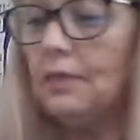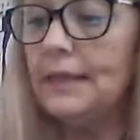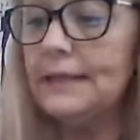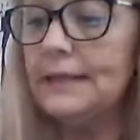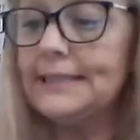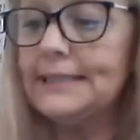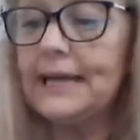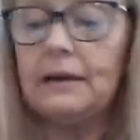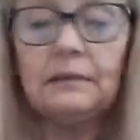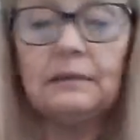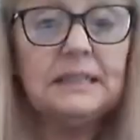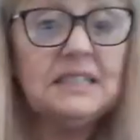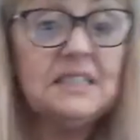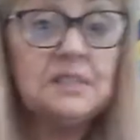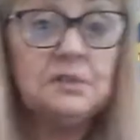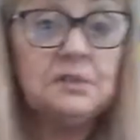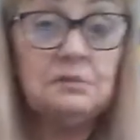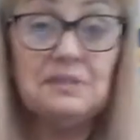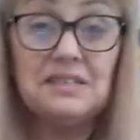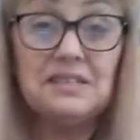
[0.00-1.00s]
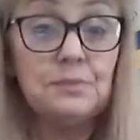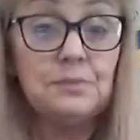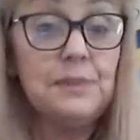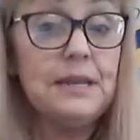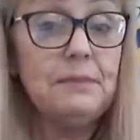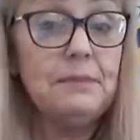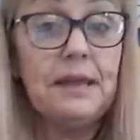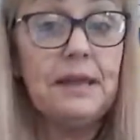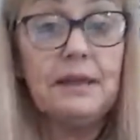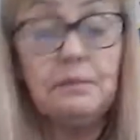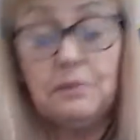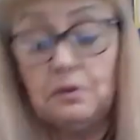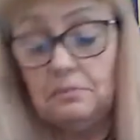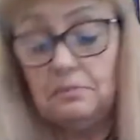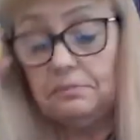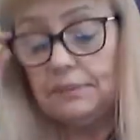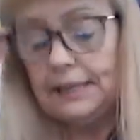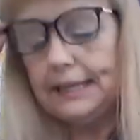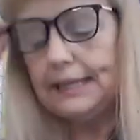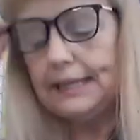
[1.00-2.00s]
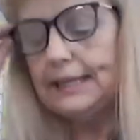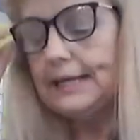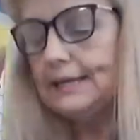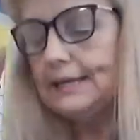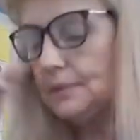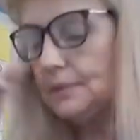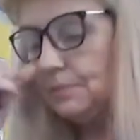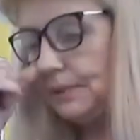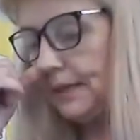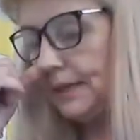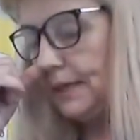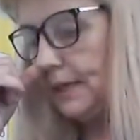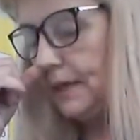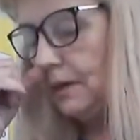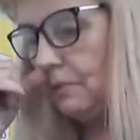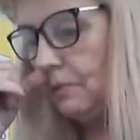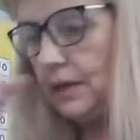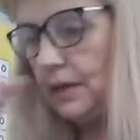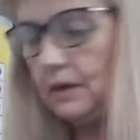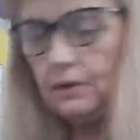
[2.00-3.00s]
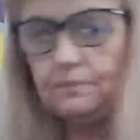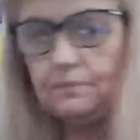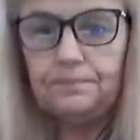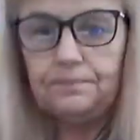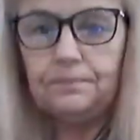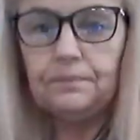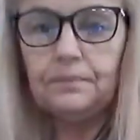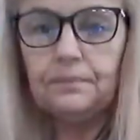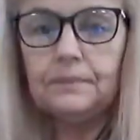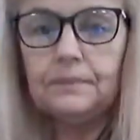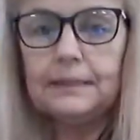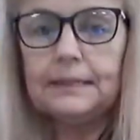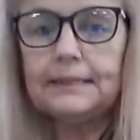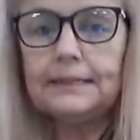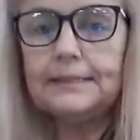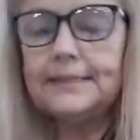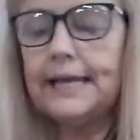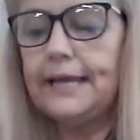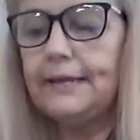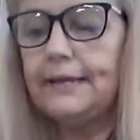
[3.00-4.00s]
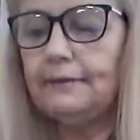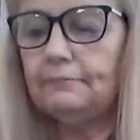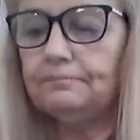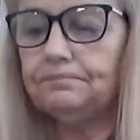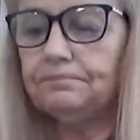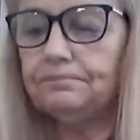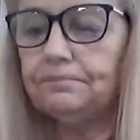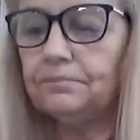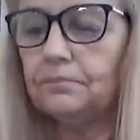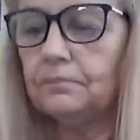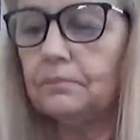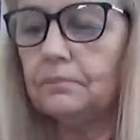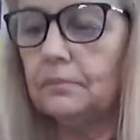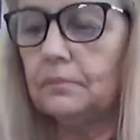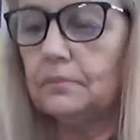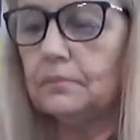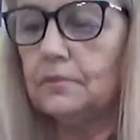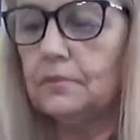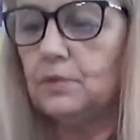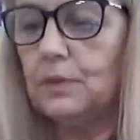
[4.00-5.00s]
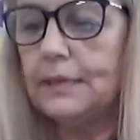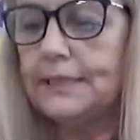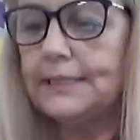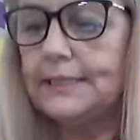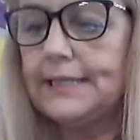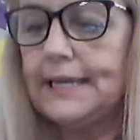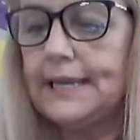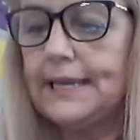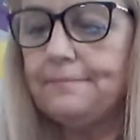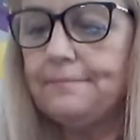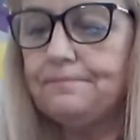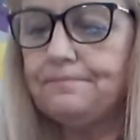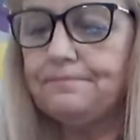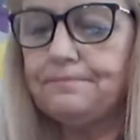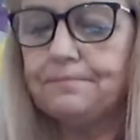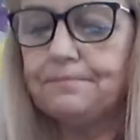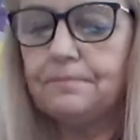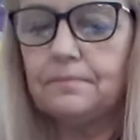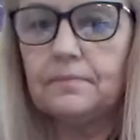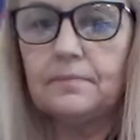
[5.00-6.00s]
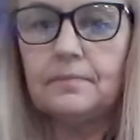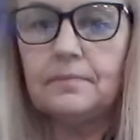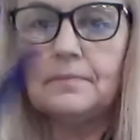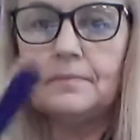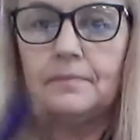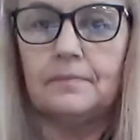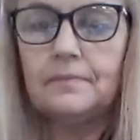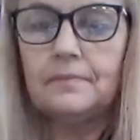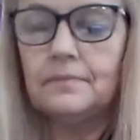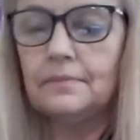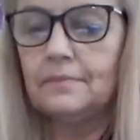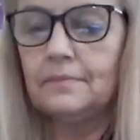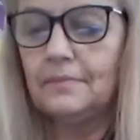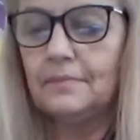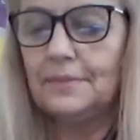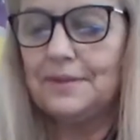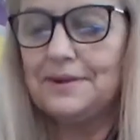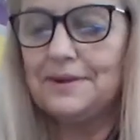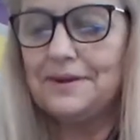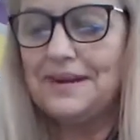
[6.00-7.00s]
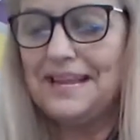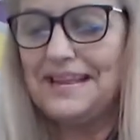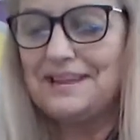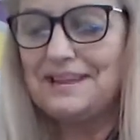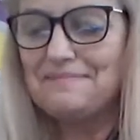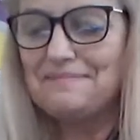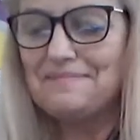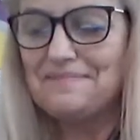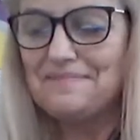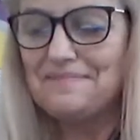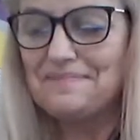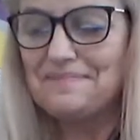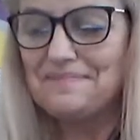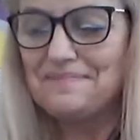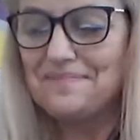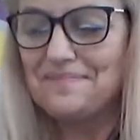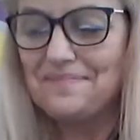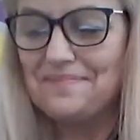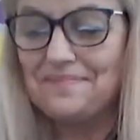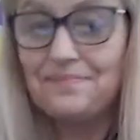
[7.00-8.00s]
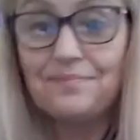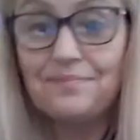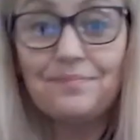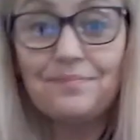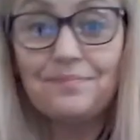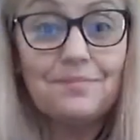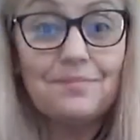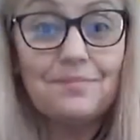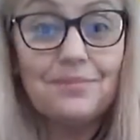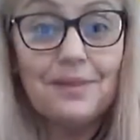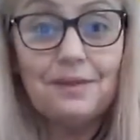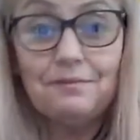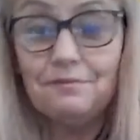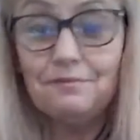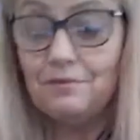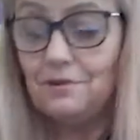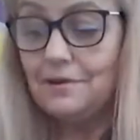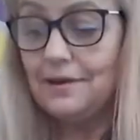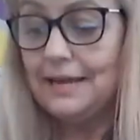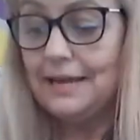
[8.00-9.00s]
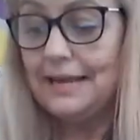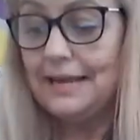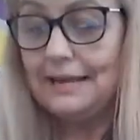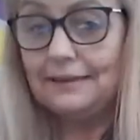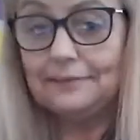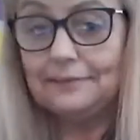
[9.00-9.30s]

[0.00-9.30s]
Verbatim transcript: this out. Let's do this. Bing, bang, boom, lickety split. Here we go. 10, 20, 30, 40,